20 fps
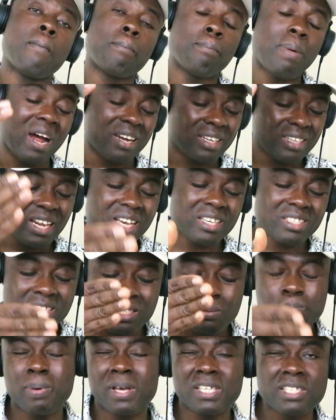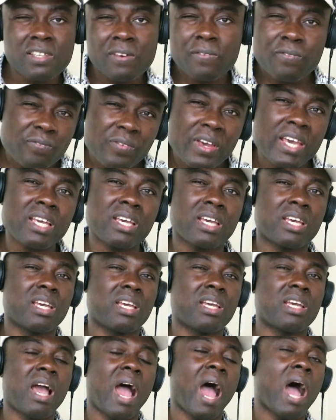But this specific
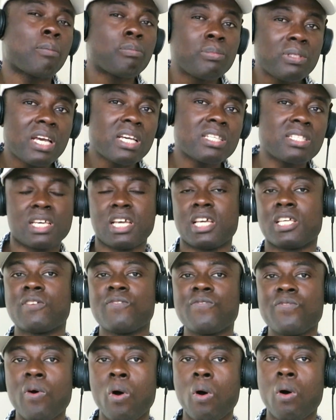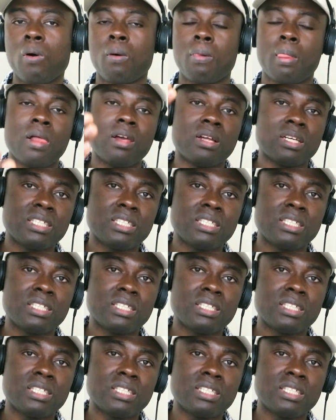update is for